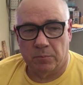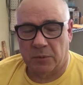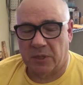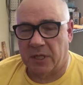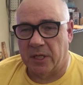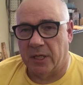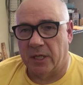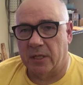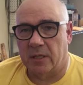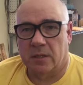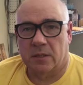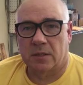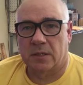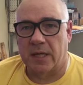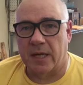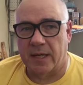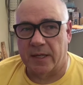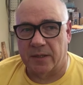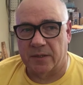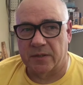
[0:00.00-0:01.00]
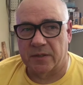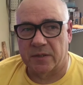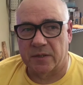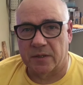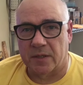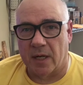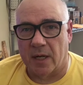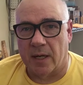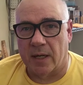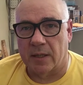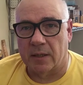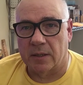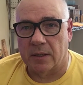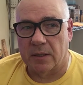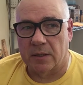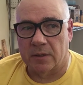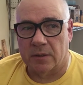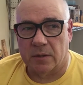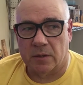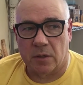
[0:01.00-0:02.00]
kit takes,
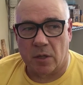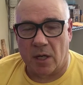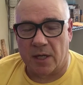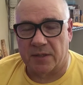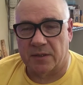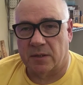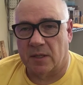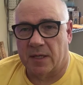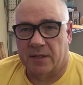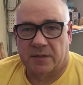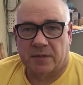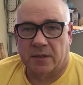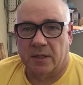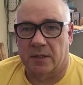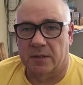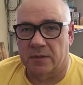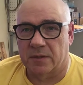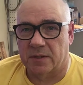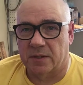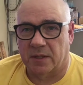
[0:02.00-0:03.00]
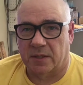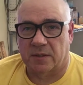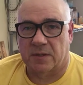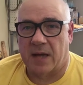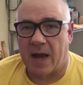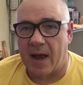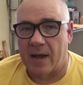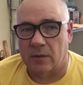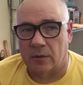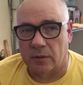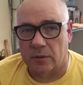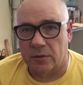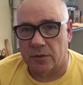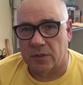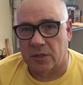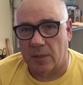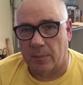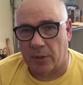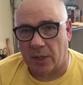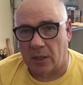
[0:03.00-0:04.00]
it costs less than $6
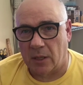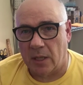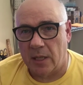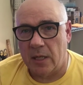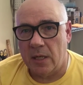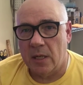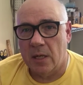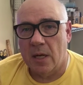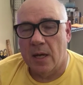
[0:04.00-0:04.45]
typically,